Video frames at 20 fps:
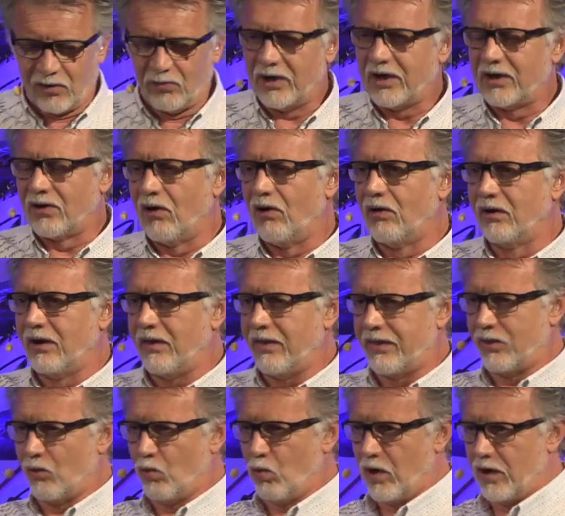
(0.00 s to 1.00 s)
we call it
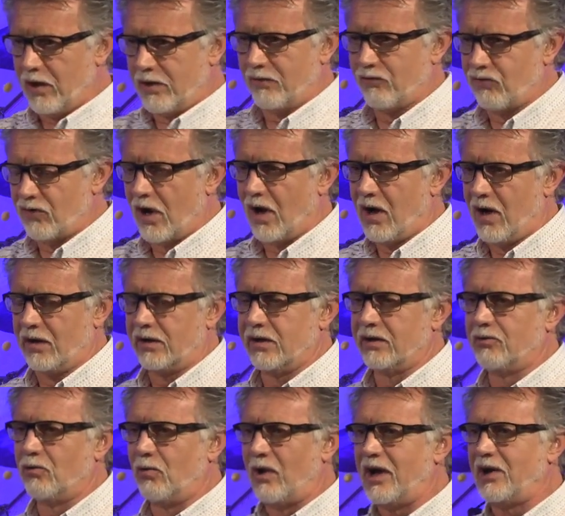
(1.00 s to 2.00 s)
the Word of God.
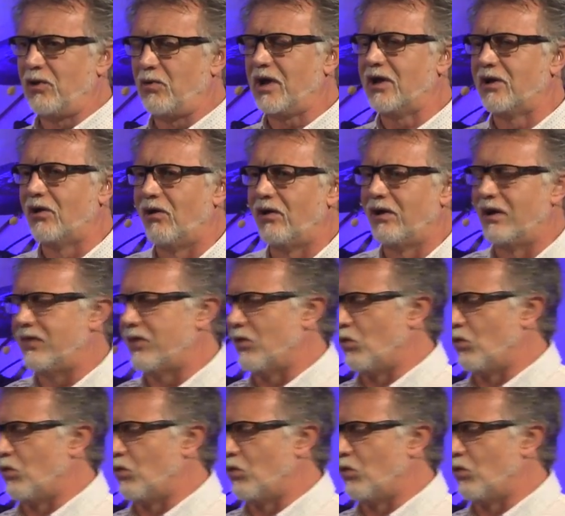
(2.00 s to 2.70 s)
Why do we call it the